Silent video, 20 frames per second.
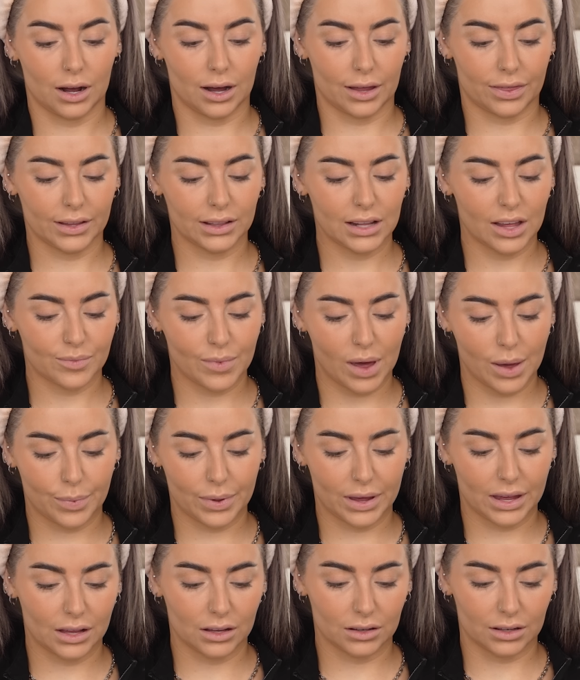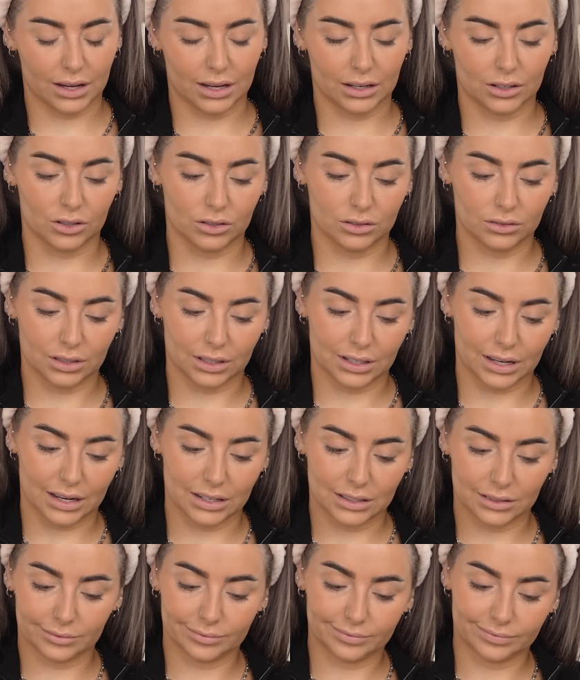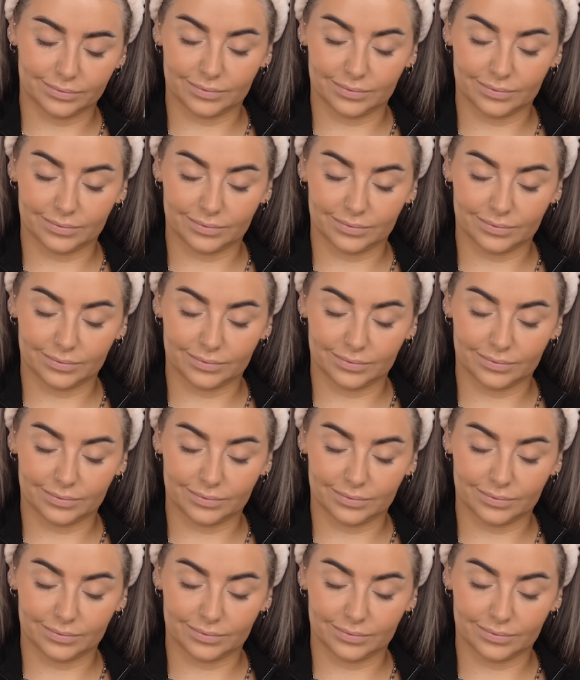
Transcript: I think they've maybe, hang on, I can't,